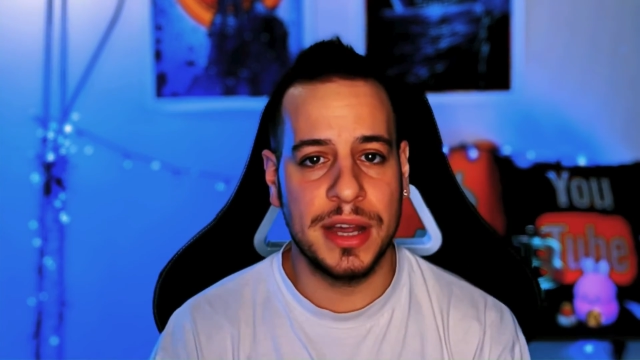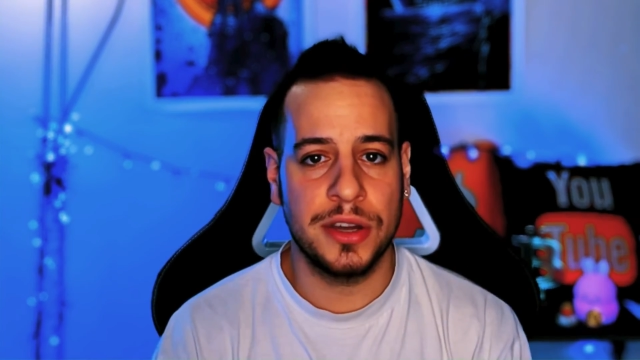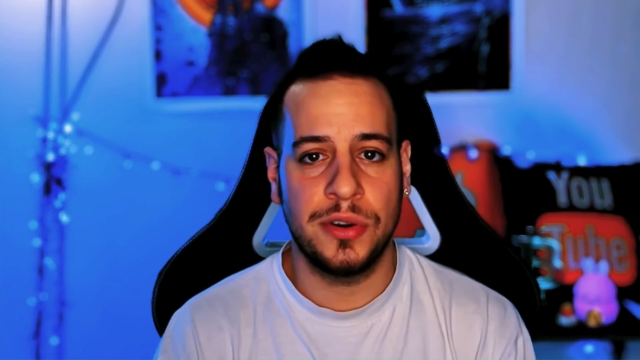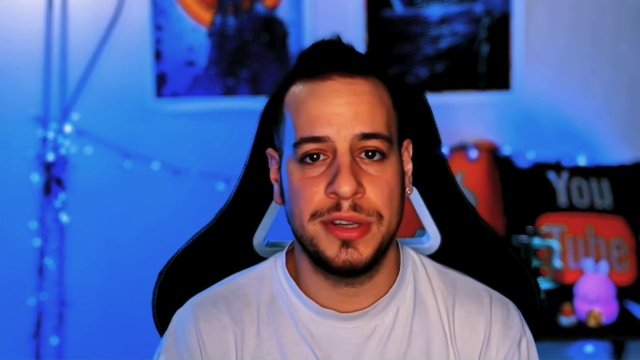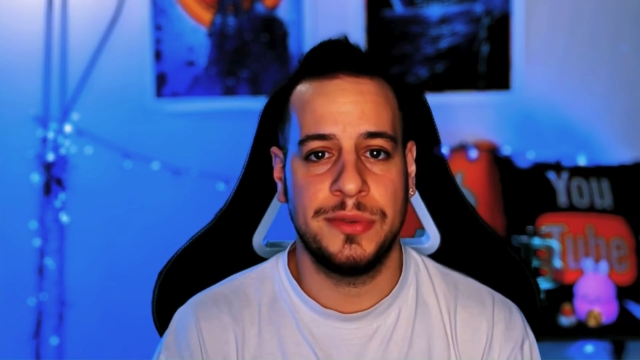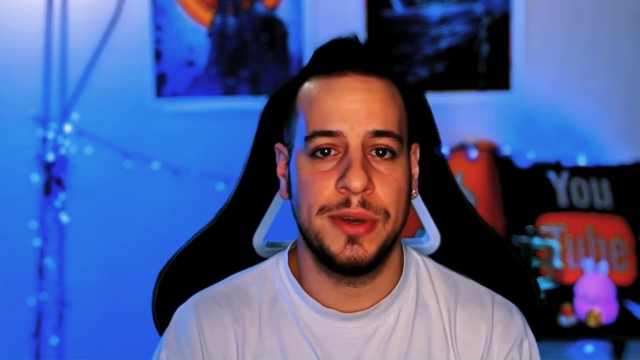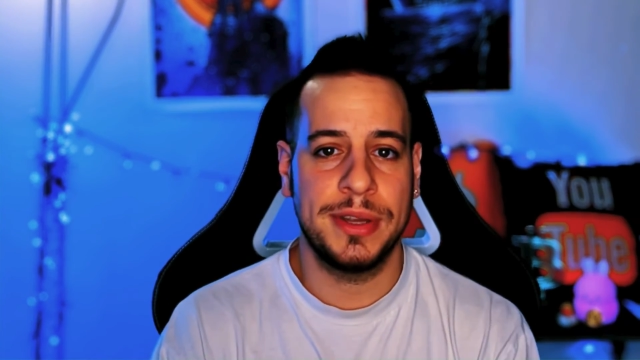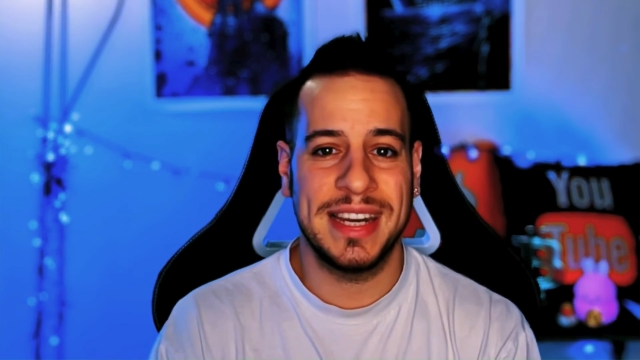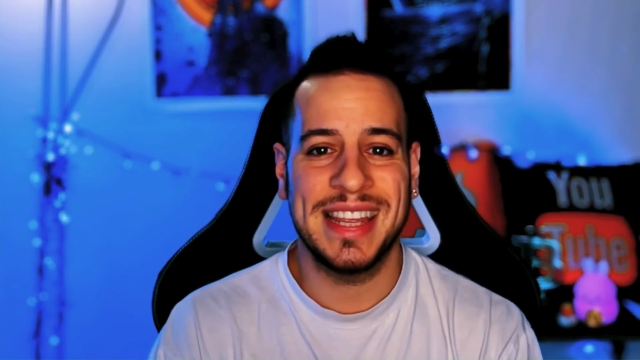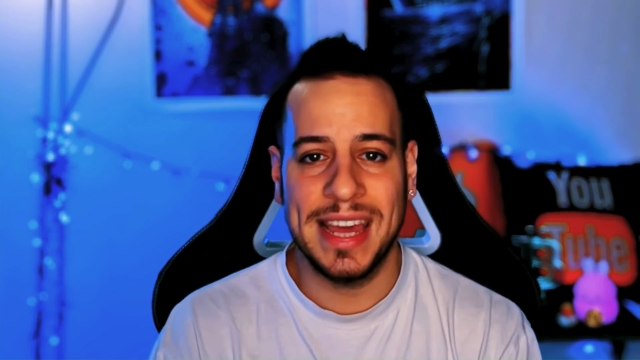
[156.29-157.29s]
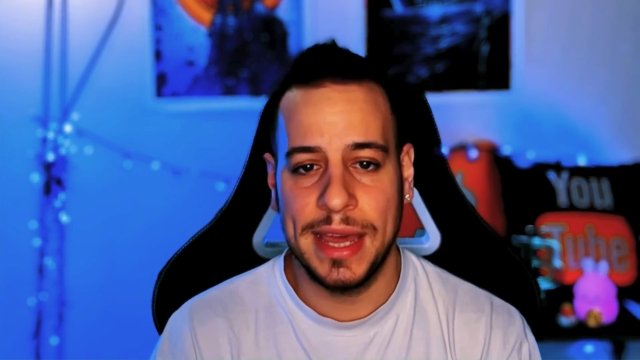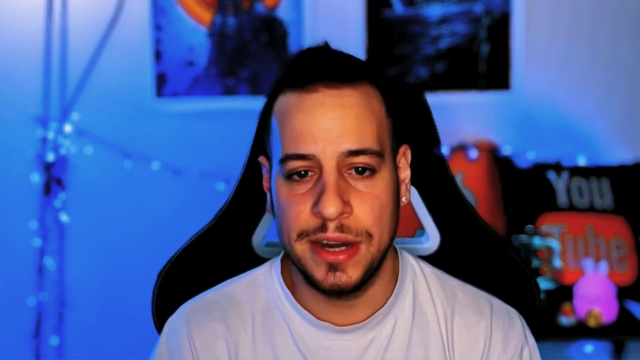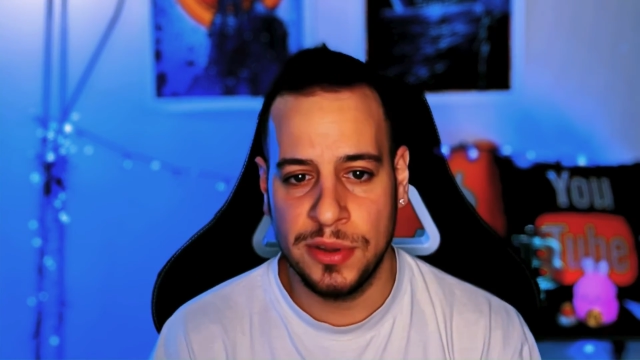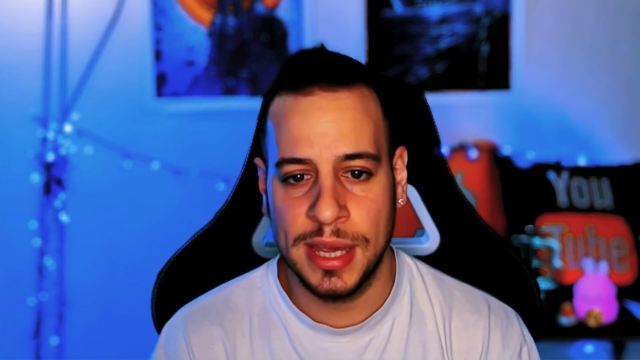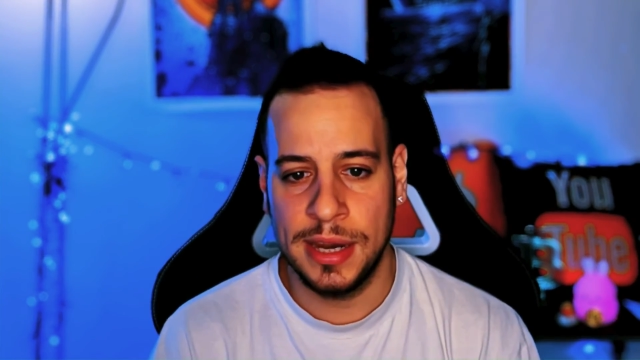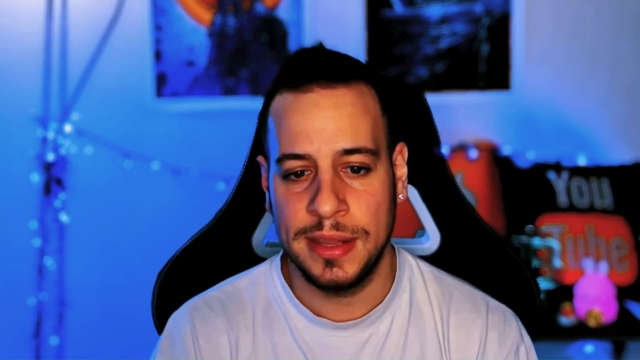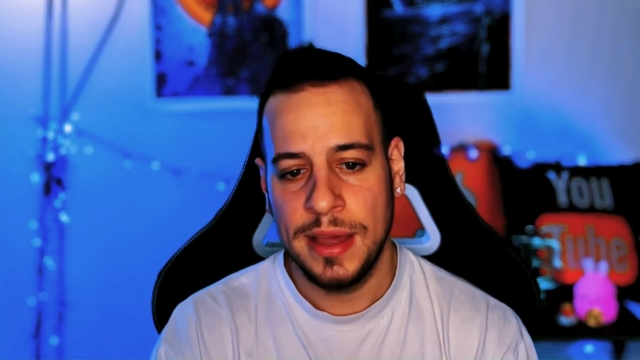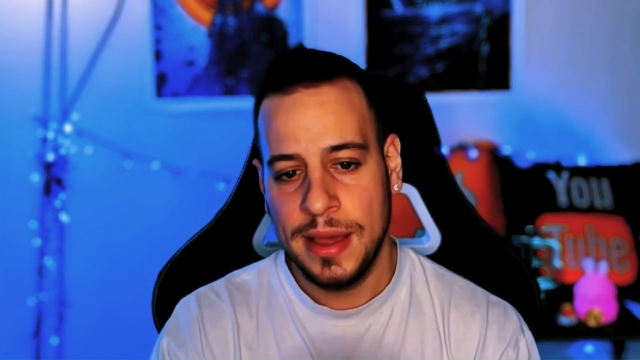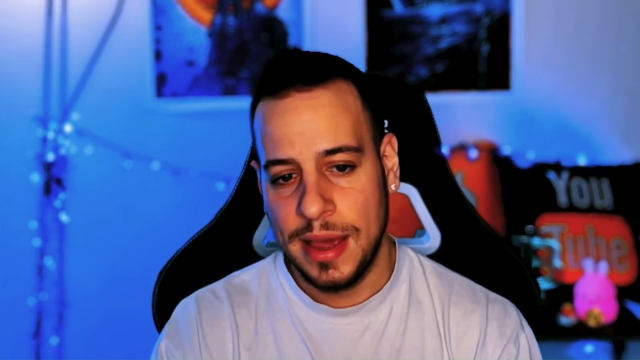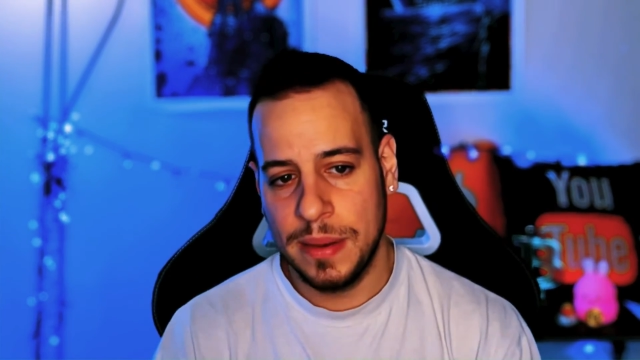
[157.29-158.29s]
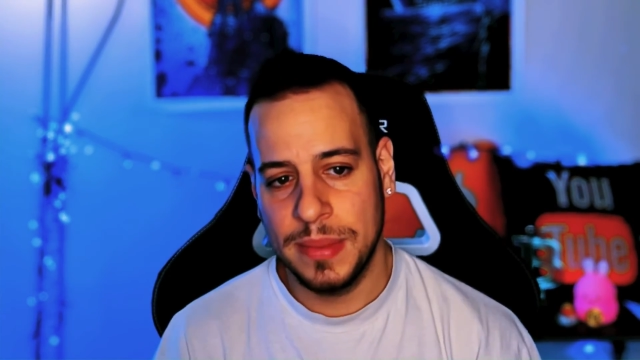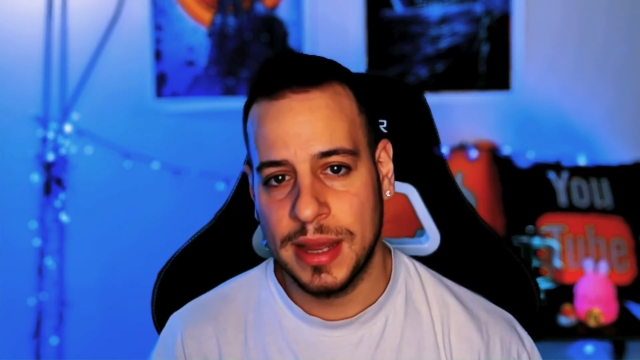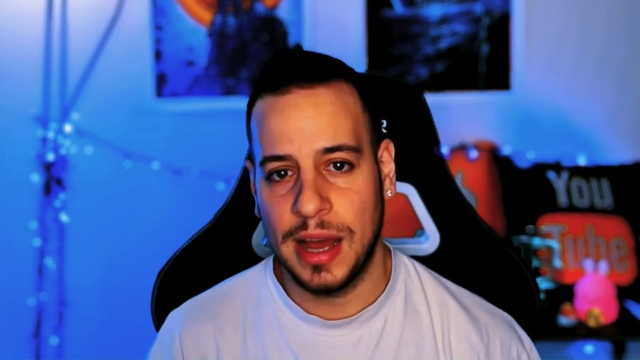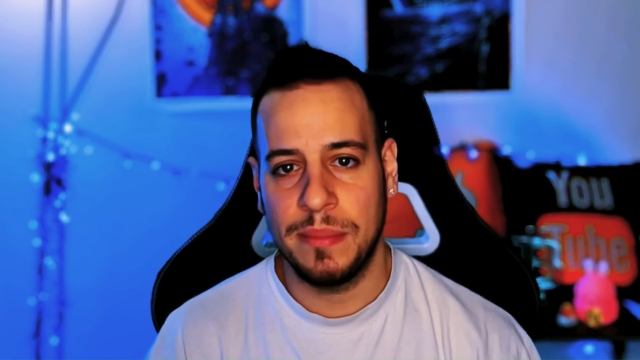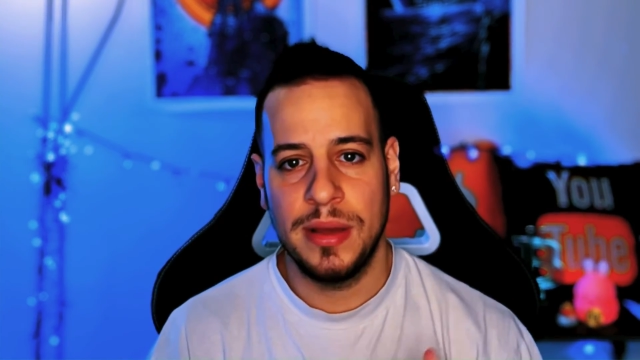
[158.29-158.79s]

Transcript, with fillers: categories where you can get educated and become